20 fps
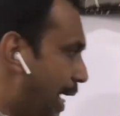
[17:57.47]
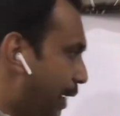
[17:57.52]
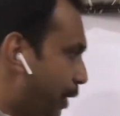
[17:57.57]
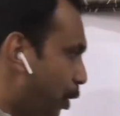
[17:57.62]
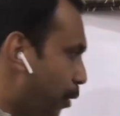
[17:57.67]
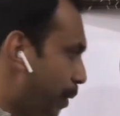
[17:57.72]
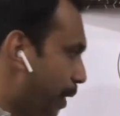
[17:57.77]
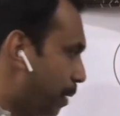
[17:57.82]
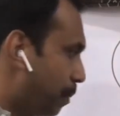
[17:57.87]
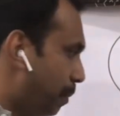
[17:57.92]

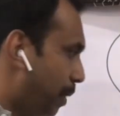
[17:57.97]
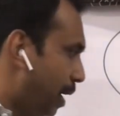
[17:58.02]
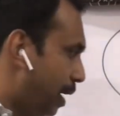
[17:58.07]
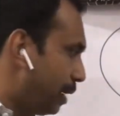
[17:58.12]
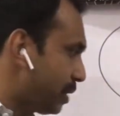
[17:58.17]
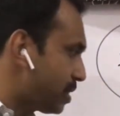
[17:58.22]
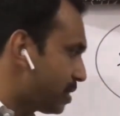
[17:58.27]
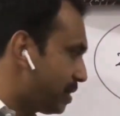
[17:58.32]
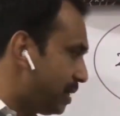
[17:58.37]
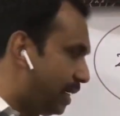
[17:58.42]
atomic
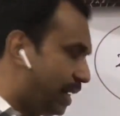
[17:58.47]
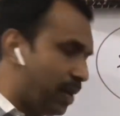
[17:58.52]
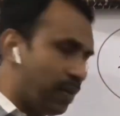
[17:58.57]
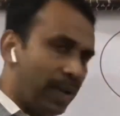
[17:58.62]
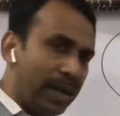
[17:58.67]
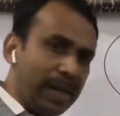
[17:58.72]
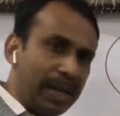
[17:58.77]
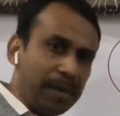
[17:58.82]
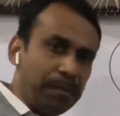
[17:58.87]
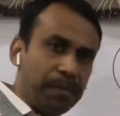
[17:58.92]
mass
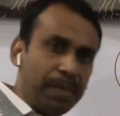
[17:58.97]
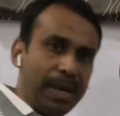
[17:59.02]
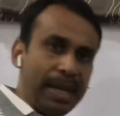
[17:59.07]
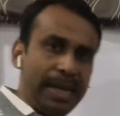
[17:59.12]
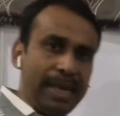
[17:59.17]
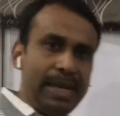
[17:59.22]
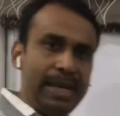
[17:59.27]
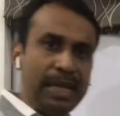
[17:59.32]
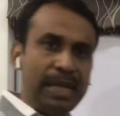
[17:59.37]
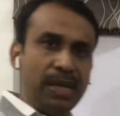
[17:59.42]
divided
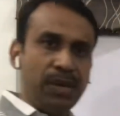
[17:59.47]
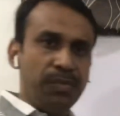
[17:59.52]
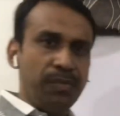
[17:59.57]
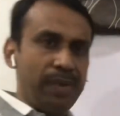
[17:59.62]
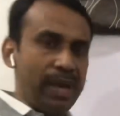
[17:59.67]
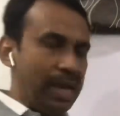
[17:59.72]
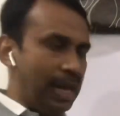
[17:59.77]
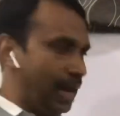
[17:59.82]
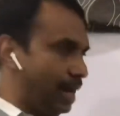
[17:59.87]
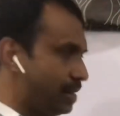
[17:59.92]
by
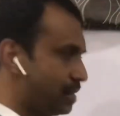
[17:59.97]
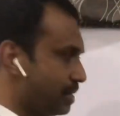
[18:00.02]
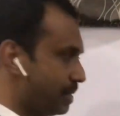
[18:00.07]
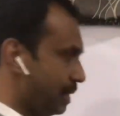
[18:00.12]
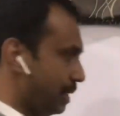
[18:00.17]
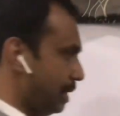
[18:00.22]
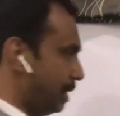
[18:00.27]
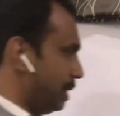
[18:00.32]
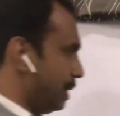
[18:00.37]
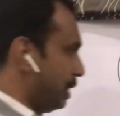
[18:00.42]

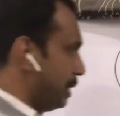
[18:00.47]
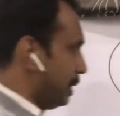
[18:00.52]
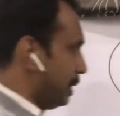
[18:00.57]
valency.